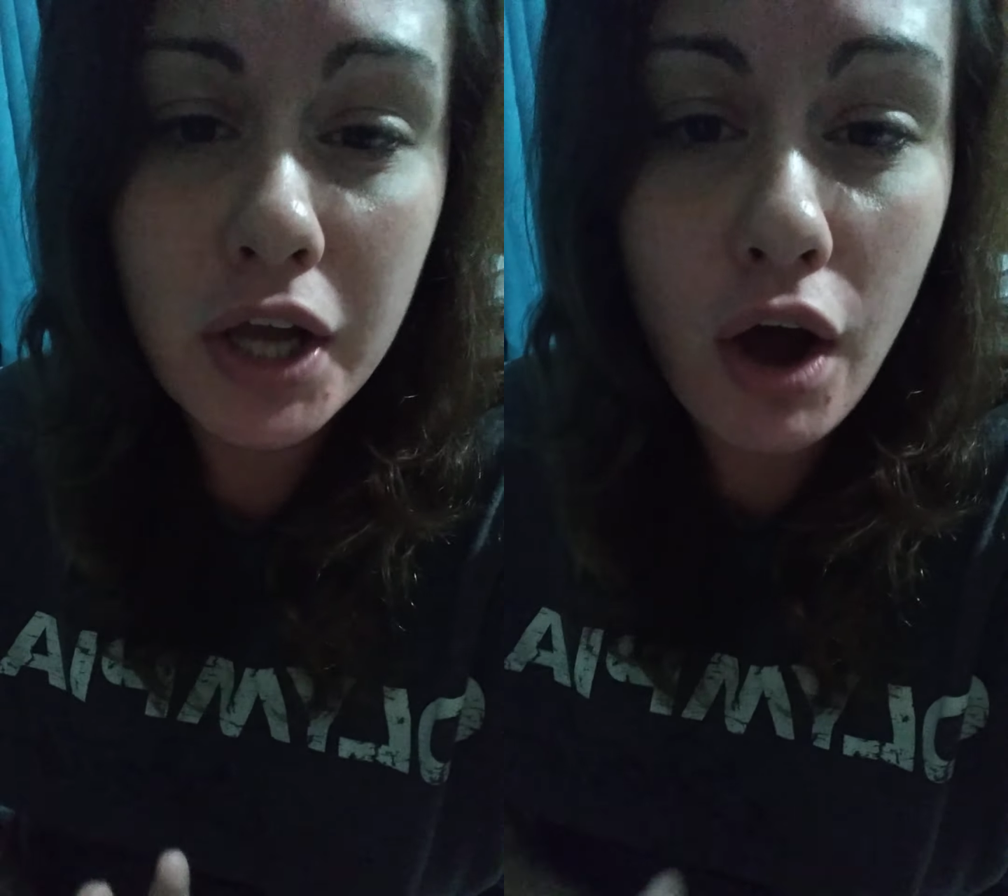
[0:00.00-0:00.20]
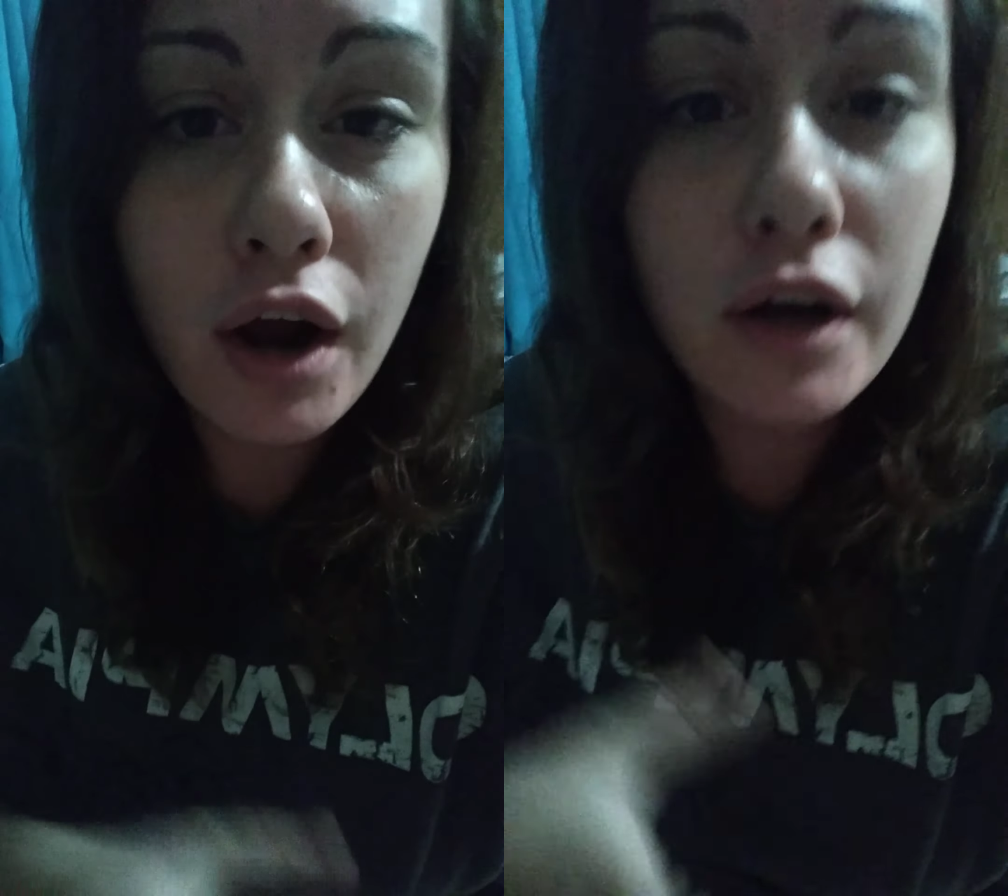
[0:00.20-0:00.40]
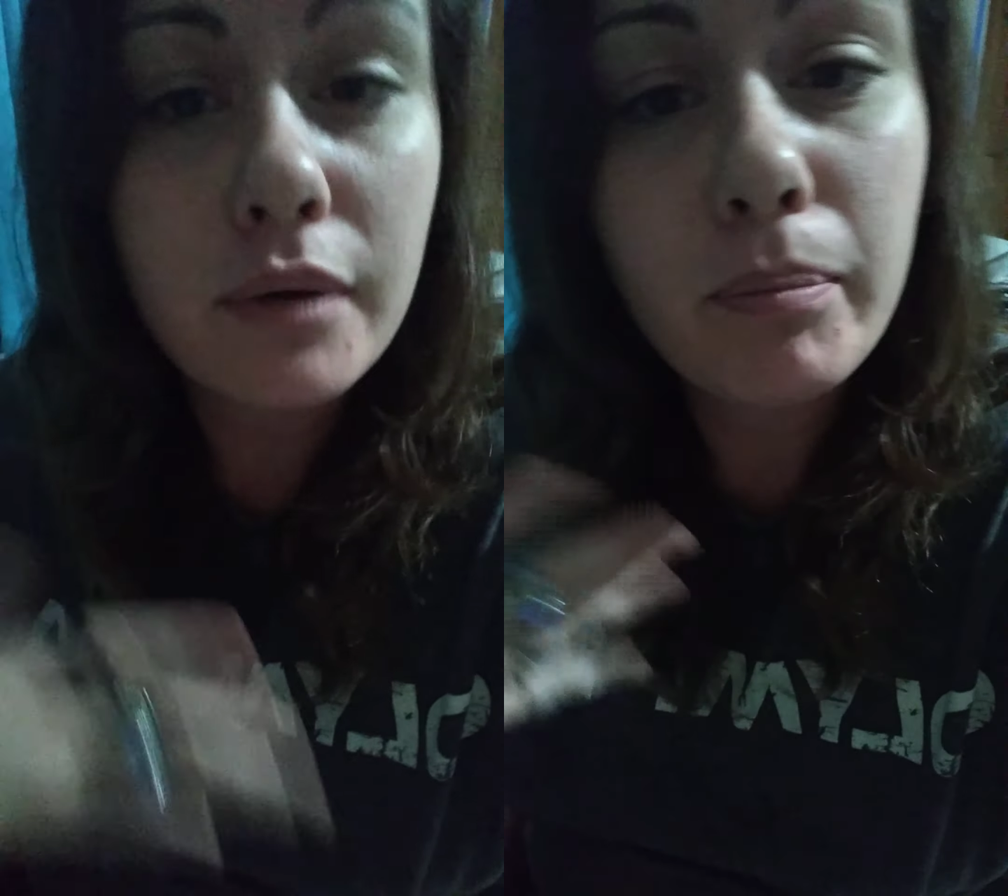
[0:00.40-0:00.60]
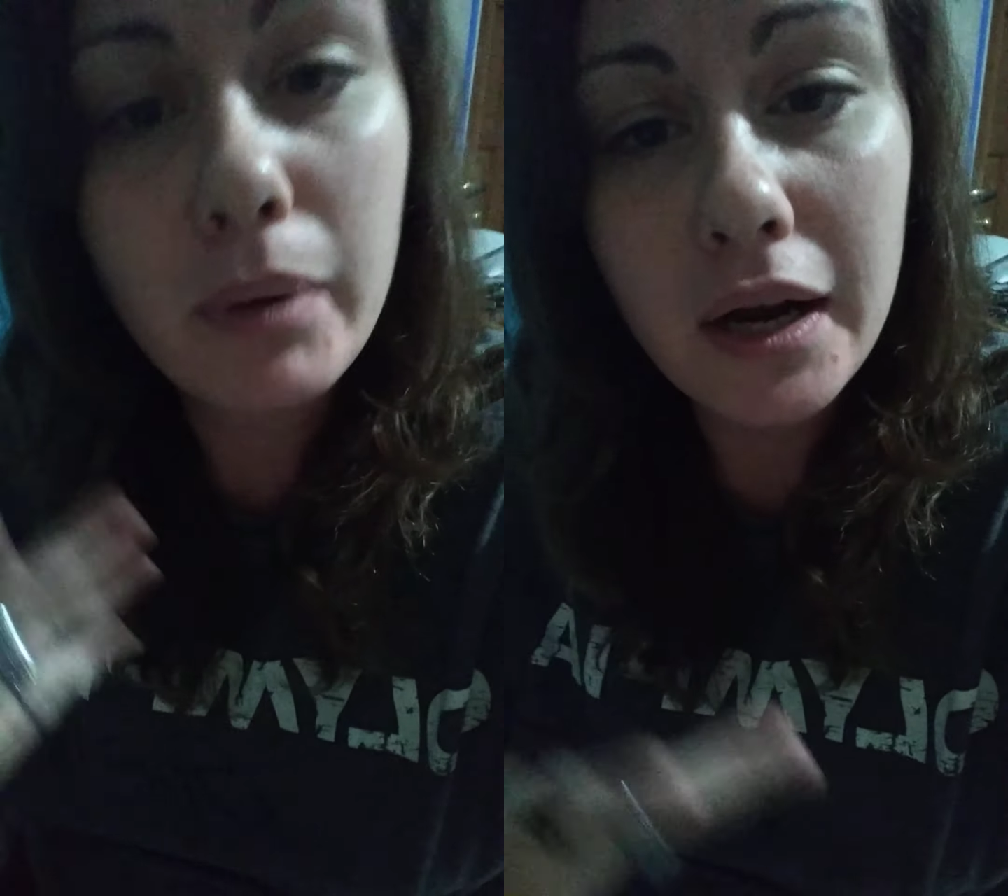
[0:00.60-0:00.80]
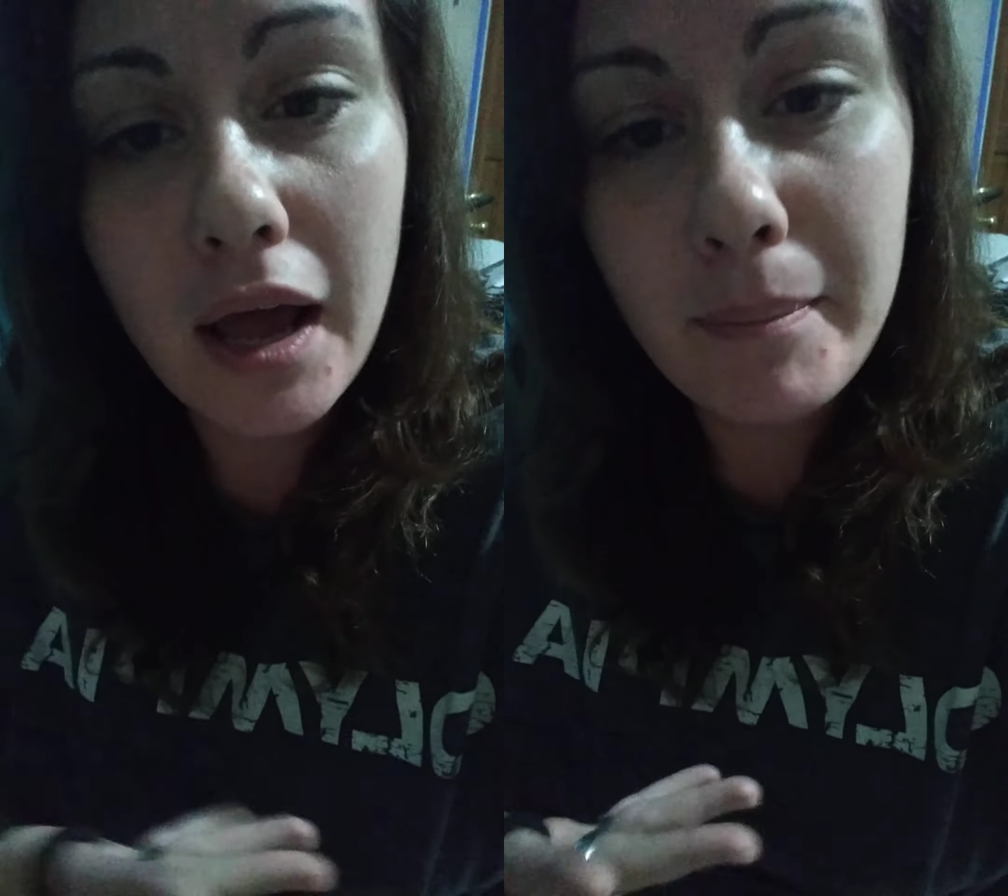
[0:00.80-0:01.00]
hard,
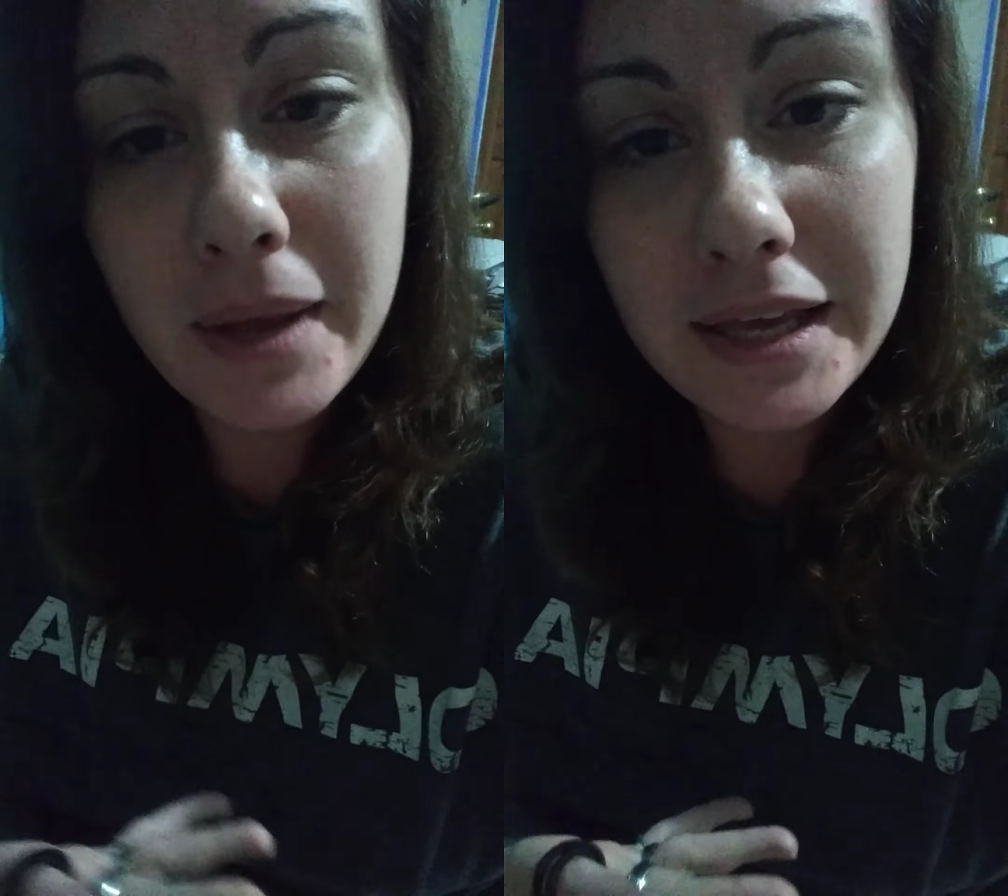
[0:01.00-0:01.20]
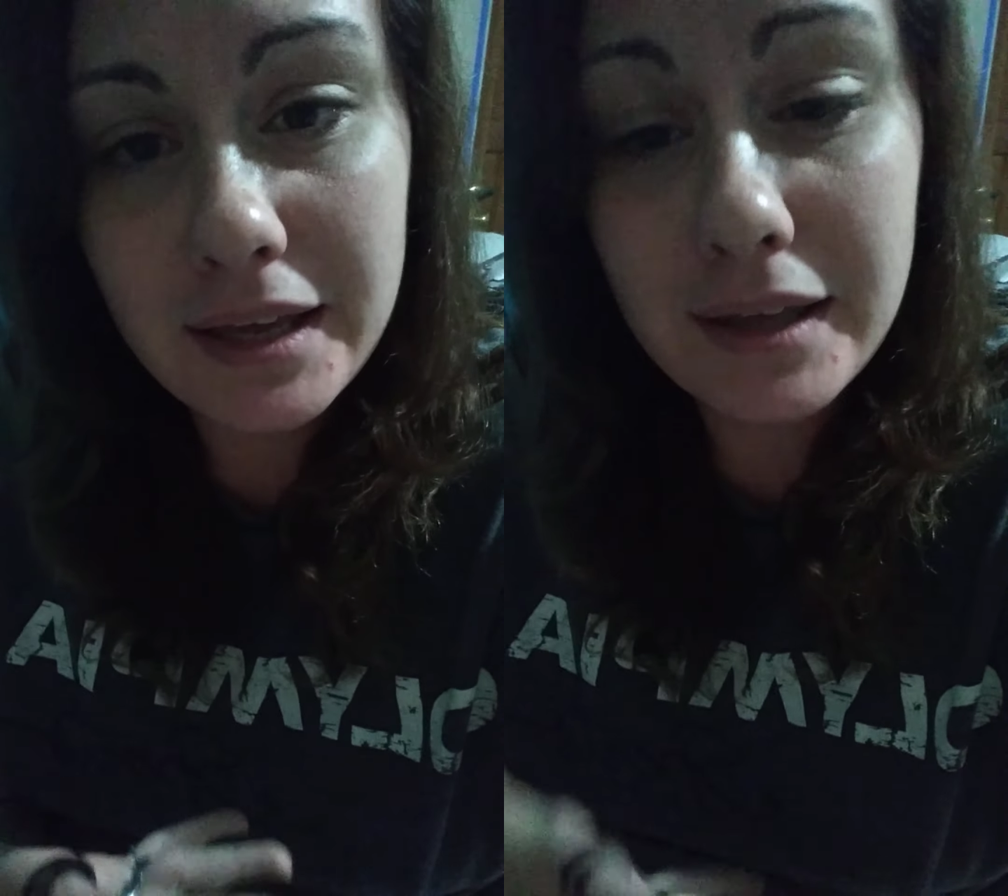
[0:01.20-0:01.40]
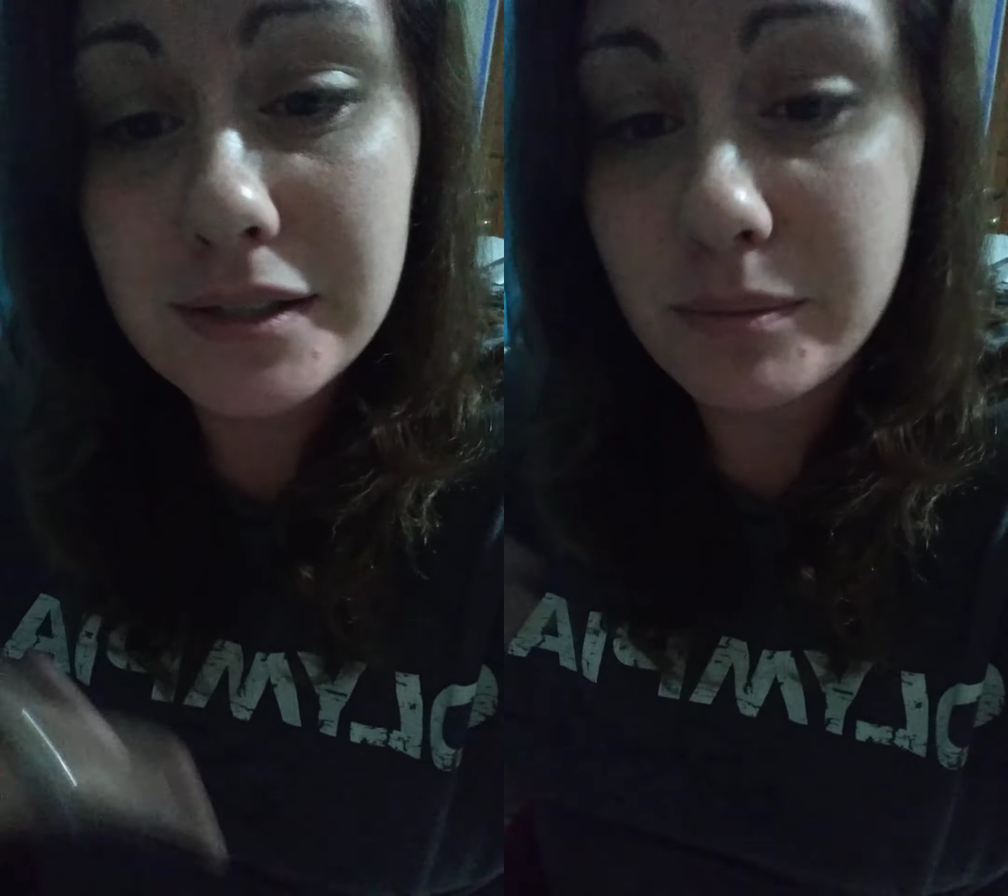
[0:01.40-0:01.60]
but I'm making it.